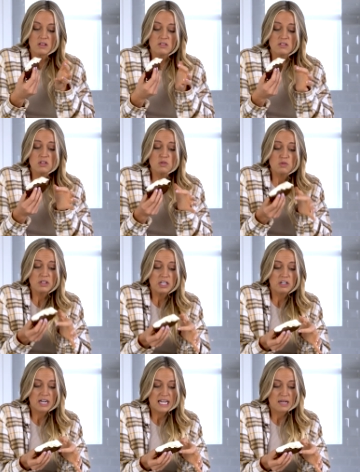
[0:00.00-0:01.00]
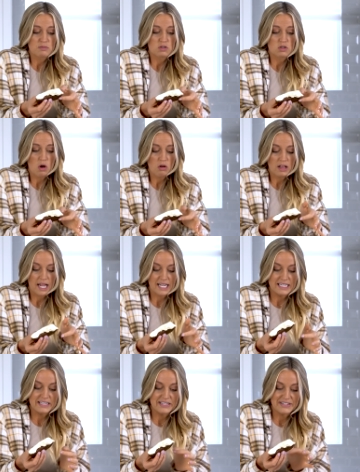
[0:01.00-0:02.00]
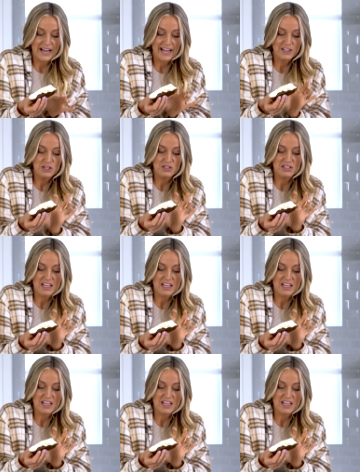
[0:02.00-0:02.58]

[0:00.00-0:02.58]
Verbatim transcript: This is really great. I'm so glad I didn't die just